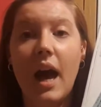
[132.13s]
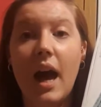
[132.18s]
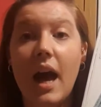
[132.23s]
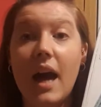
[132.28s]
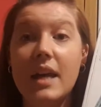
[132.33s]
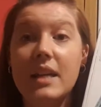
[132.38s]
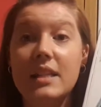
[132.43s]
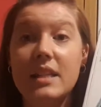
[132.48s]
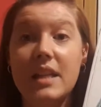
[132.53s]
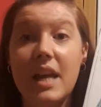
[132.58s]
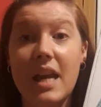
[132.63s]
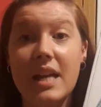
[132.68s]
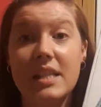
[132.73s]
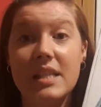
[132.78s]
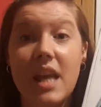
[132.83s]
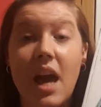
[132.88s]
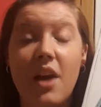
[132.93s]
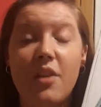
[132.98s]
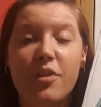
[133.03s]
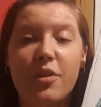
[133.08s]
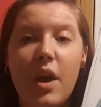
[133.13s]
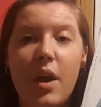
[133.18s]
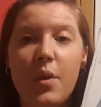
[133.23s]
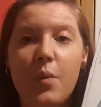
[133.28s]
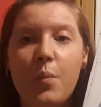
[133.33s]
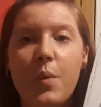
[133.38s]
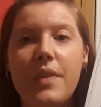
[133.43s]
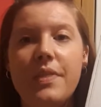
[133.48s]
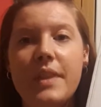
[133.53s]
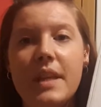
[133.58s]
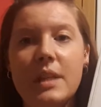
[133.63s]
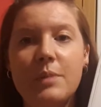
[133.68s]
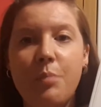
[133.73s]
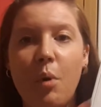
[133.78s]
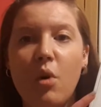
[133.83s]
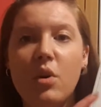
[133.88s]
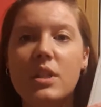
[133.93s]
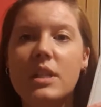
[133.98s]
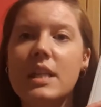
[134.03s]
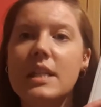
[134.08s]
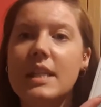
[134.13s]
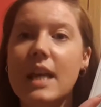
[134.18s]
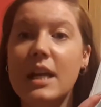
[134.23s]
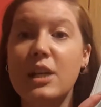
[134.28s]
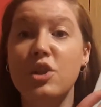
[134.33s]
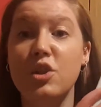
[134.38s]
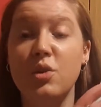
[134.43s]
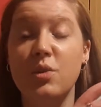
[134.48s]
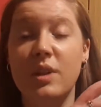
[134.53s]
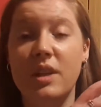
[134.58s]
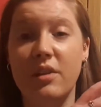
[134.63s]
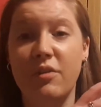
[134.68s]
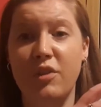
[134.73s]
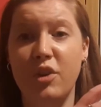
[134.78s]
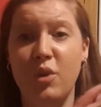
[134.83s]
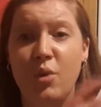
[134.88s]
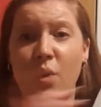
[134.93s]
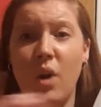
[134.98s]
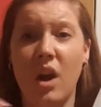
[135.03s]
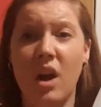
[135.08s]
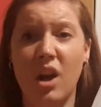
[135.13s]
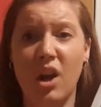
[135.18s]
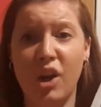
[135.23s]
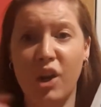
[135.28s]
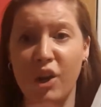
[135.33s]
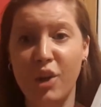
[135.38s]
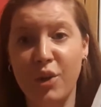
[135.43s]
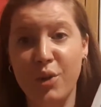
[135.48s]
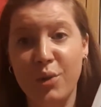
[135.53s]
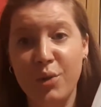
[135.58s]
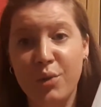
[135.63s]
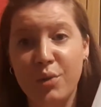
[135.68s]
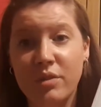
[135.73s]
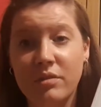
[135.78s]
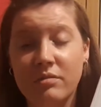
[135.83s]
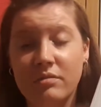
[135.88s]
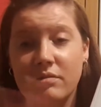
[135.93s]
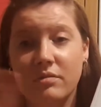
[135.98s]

and yes, though with these boxes, they do give you a clue,